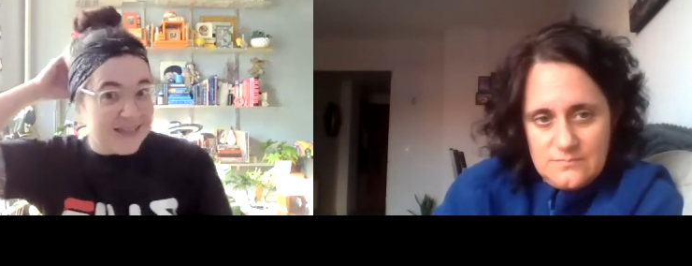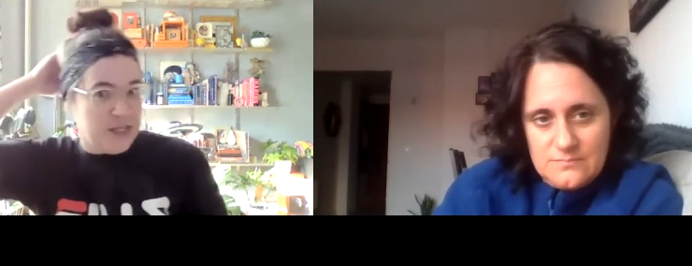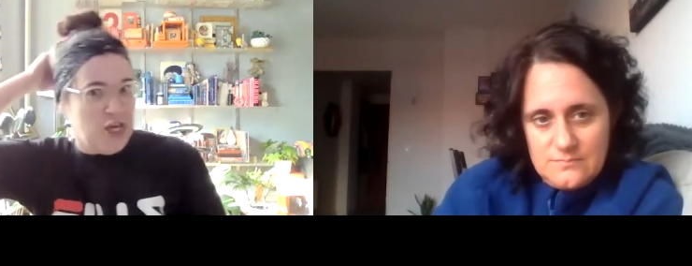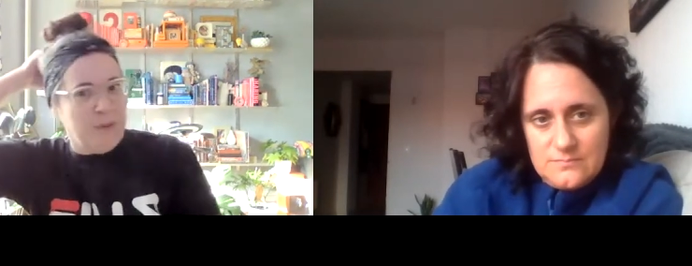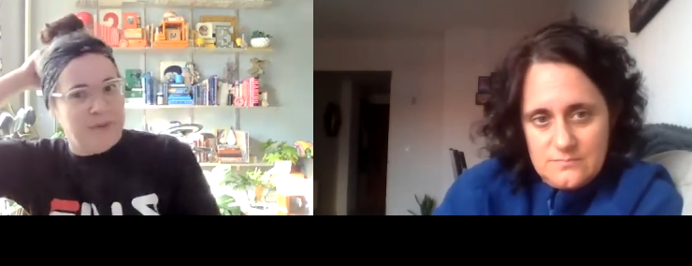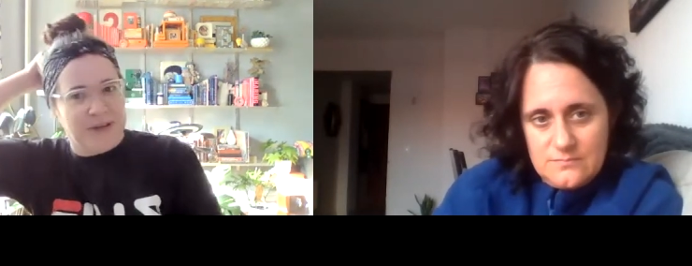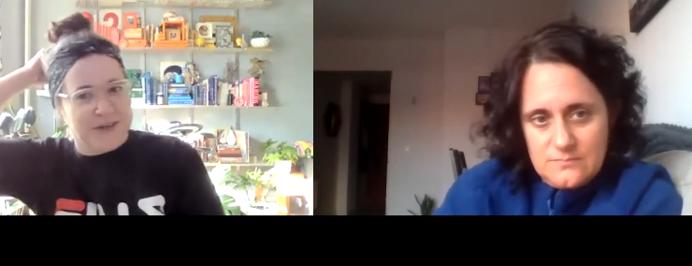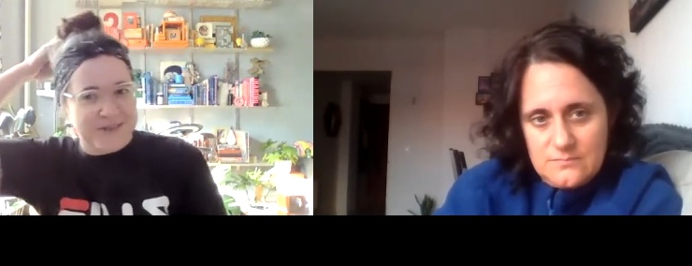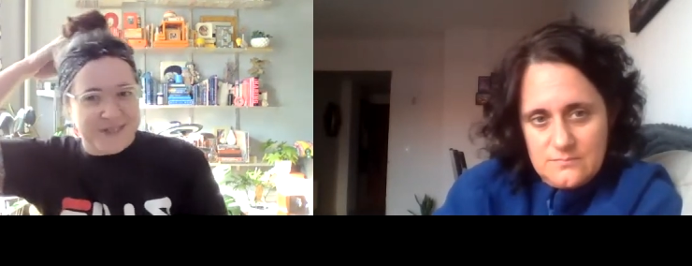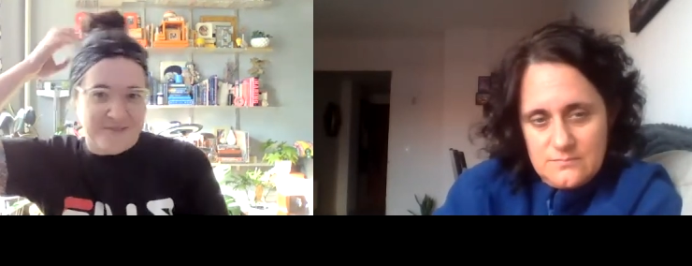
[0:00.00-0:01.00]
Speaker 1: He's like, Yeah, but
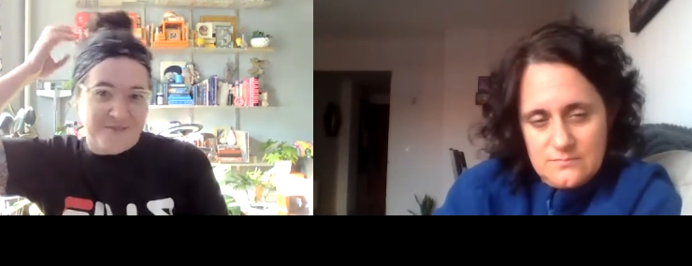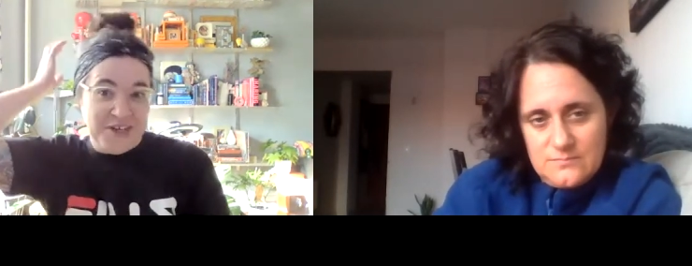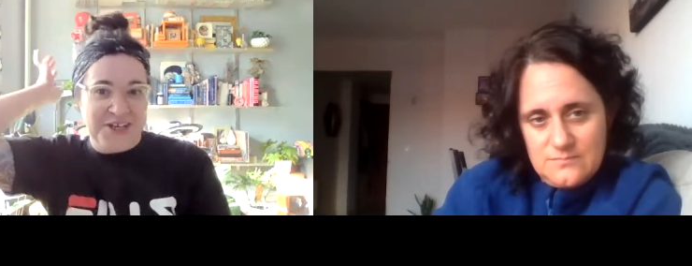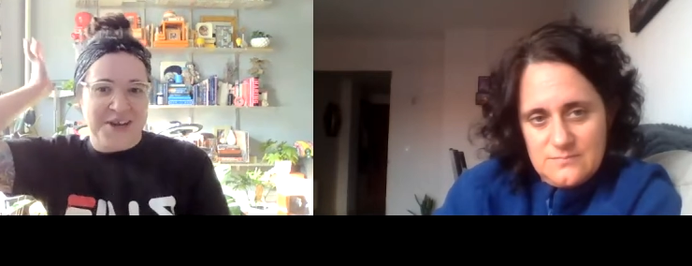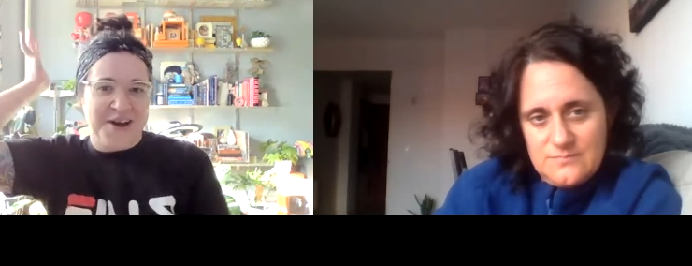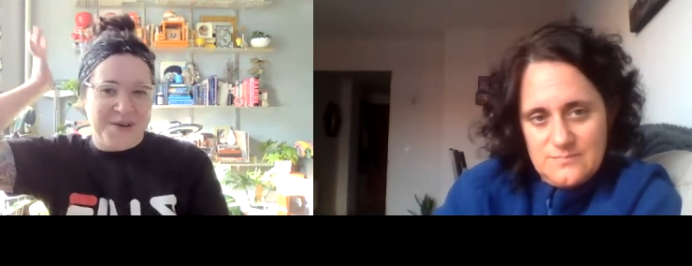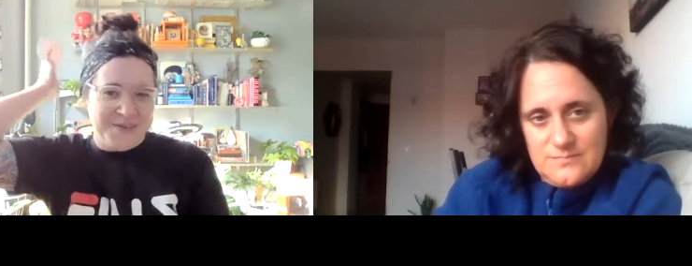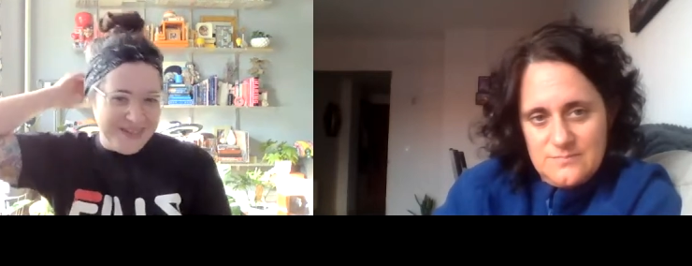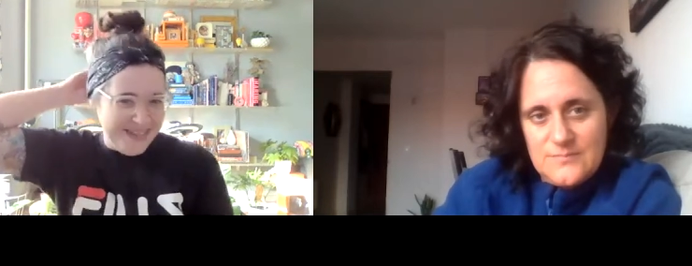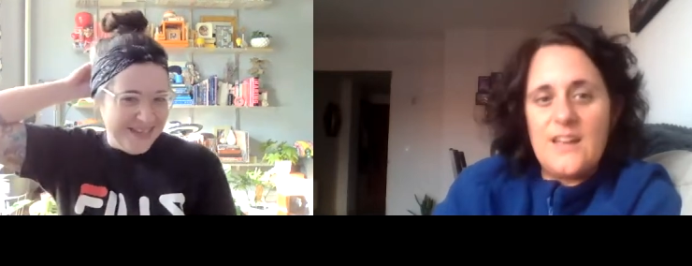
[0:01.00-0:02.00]
here's the
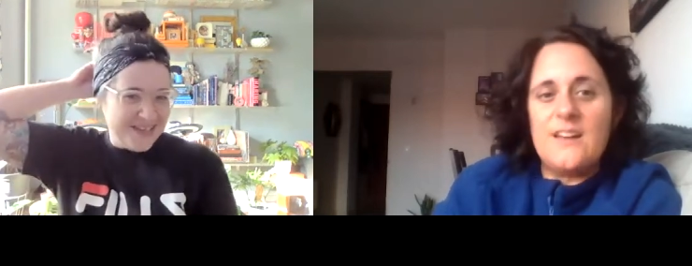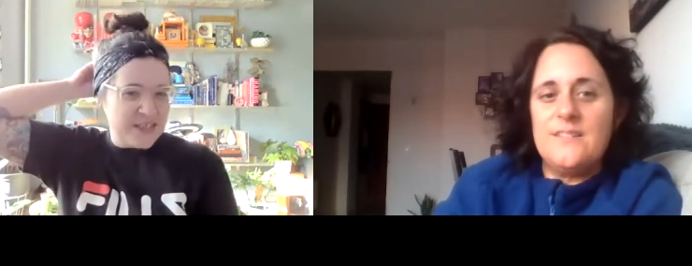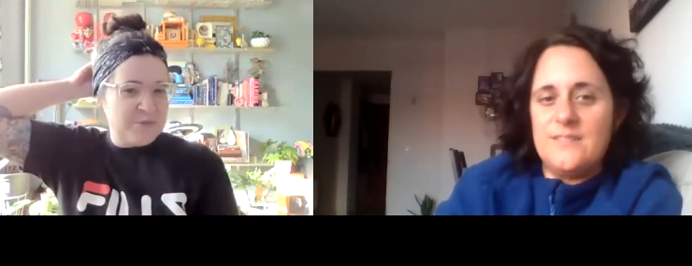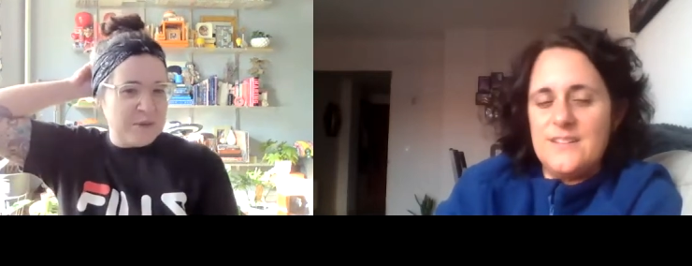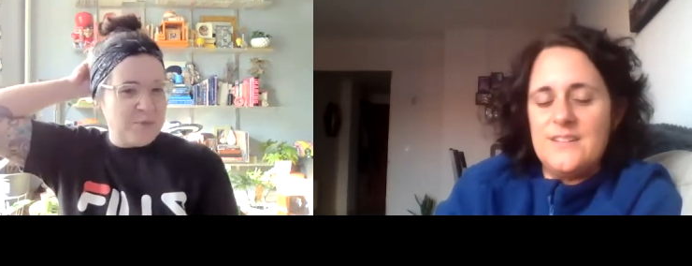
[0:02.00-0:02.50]
video. Yeah.